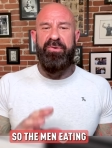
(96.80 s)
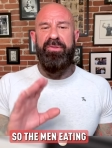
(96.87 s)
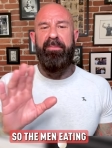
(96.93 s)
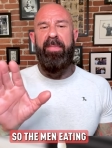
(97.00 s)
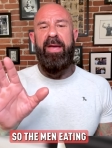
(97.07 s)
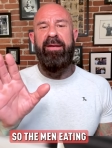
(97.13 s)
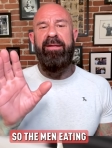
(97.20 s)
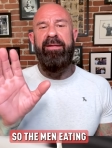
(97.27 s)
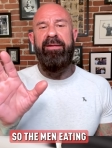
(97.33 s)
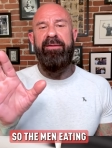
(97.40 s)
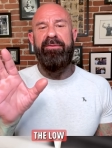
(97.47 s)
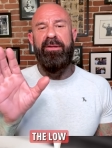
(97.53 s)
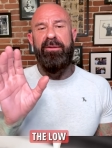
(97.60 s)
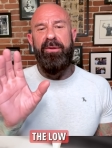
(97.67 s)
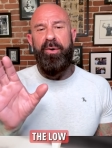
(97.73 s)
the men eating
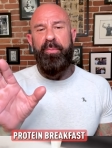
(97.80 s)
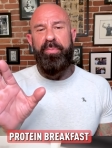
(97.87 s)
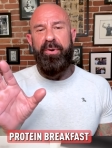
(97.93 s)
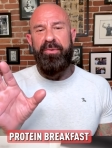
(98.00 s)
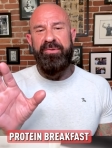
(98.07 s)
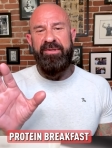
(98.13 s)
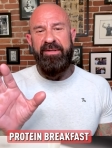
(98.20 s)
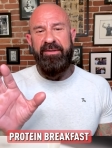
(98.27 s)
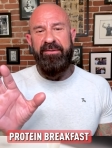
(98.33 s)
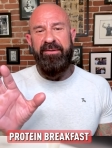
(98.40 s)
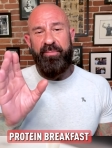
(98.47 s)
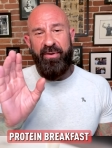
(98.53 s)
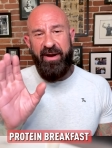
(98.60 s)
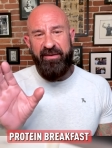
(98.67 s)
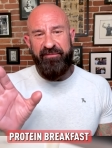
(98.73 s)
the low protein
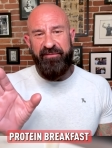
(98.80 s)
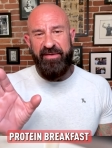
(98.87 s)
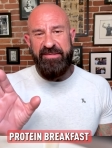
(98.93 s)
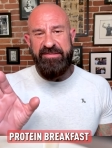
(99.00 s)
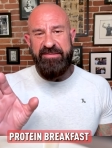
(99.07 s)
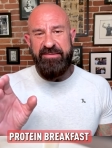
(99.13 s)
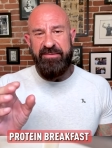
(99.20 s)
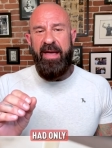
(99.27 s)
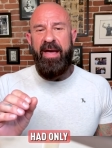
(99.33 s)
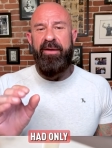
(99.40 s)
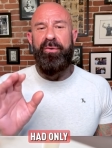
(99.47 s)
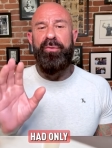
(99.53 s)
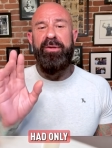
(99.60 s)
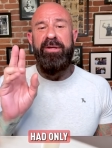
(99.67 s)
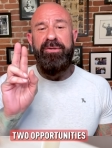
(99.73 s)
breakfast had
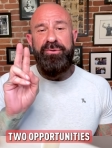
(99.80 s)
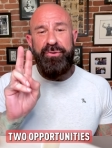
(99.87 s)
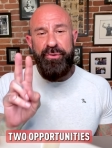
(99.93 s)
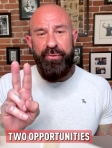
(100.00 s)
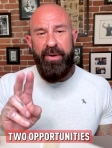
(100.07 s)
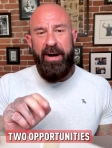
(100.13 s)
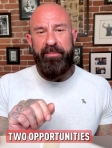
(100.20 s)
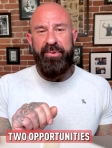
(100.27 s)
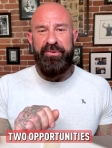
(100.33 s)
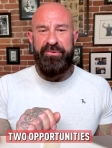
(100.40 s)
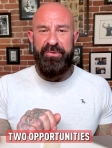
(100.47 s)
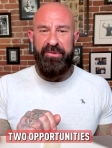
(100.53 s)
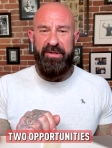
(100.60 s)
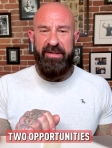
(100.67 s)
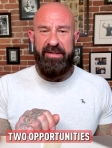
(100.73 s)
only 2
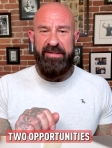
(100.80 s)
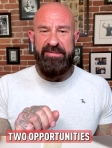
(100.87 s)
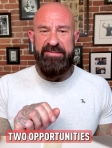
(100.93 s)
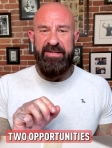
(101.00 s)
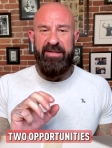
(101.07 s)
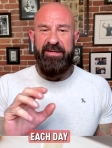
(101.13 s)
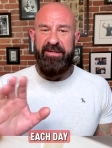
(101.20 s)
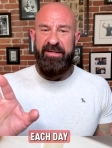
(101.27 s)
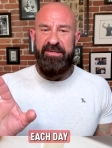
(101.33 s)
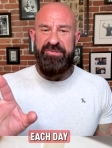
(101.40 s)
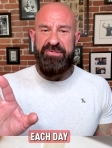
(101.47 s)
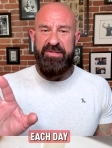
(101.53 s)
opportunities each